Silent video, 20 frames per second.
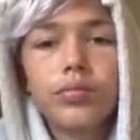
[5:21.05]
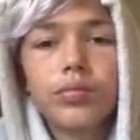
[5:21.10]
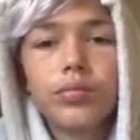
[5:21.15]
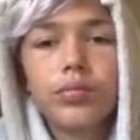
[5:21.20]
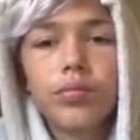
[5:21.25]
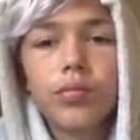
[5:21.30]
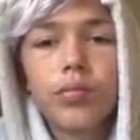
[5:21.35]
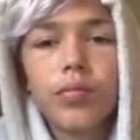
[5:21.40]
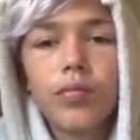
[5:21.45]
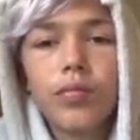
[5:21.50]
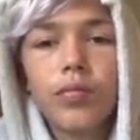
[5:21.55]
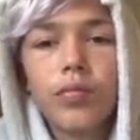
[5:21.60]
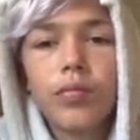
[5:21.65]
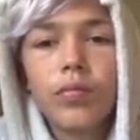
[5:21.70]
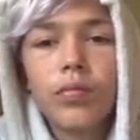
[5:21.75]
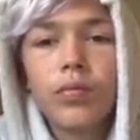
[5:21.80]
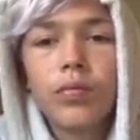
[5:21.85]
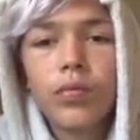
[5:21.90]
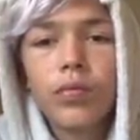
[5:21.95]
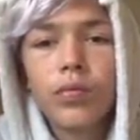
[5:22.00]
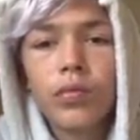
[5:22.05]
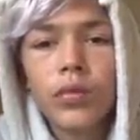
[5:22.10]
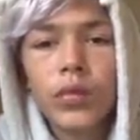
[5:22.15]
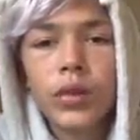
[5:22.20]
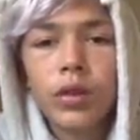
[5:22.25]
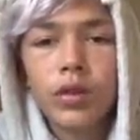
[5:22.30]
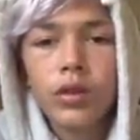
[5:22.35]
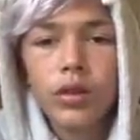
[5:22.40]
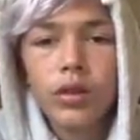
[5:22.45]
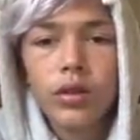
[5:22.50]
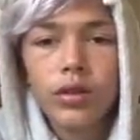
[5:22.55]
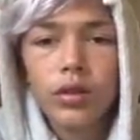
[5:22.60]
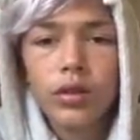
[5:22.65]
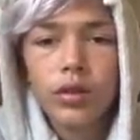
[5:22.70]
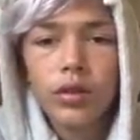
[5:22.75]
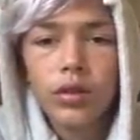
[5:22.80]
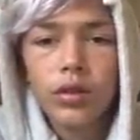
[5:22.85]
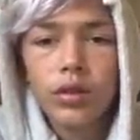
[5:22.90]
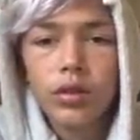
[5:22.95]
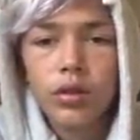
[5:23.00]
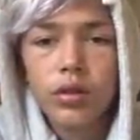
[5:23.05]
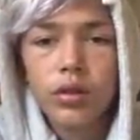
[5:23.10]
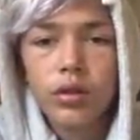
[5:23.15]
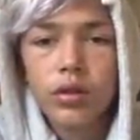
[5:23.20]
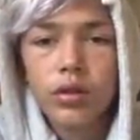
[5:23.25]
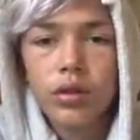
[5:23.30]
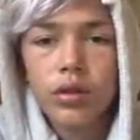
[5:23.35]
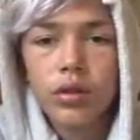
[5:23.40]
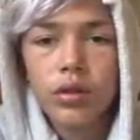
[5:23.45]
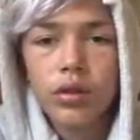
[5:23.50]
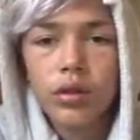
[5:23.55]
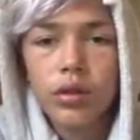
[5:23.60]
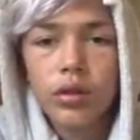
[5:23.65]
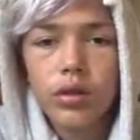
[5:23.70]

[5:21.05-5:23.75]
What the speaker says: [no speech]